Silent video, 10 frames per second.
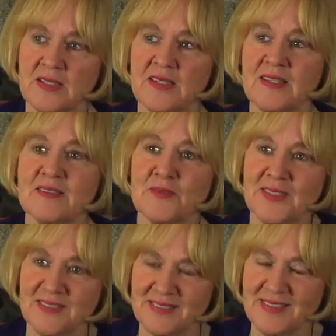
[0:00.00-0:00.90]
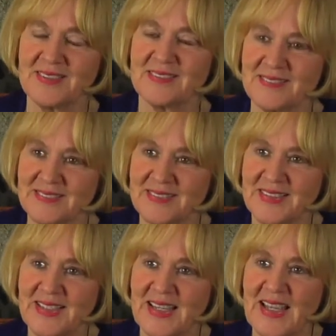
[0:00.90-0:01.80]
And I said, "Well, yes, it is."
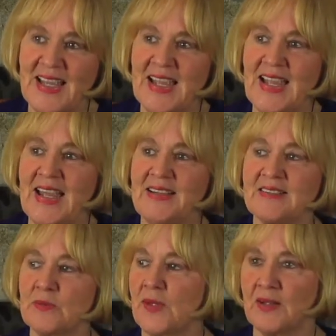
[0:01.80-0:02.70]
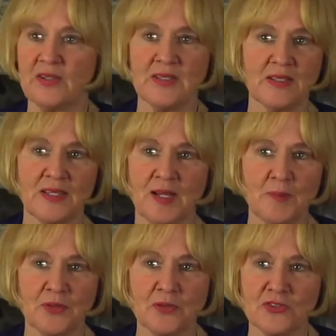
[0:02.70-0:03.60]
And he said, "Well, I couldn't help
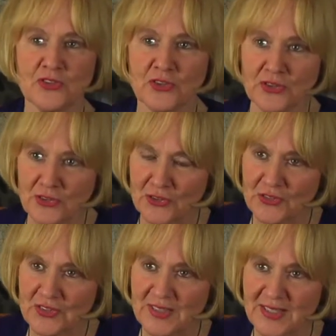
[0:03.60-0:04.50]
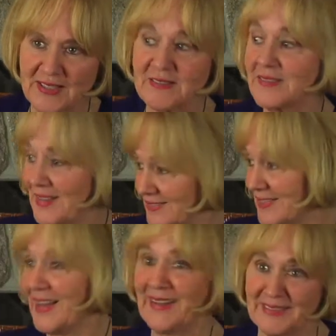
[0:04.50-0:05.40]
but notice you're a nurse." And I said, "Yes,
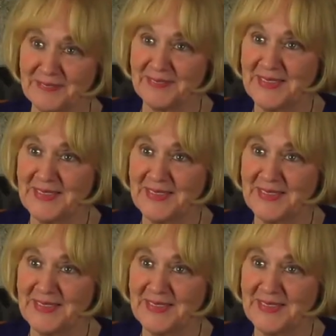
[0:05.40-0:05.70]
I am."